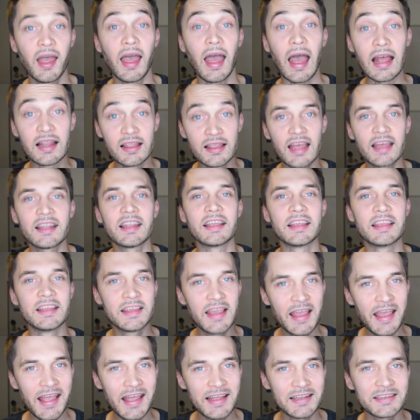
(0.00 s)
And then
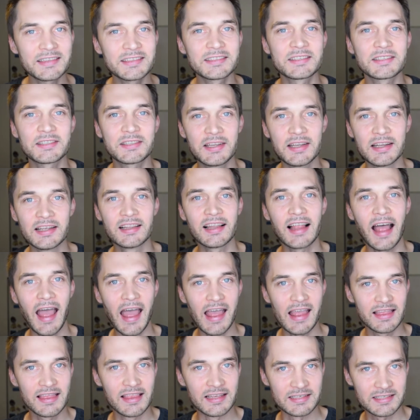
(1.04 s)
again, still
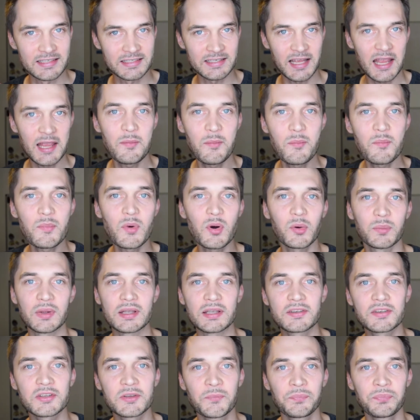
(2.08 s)
at the same
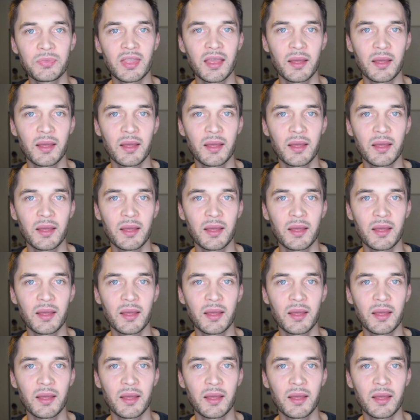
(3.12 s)
moment,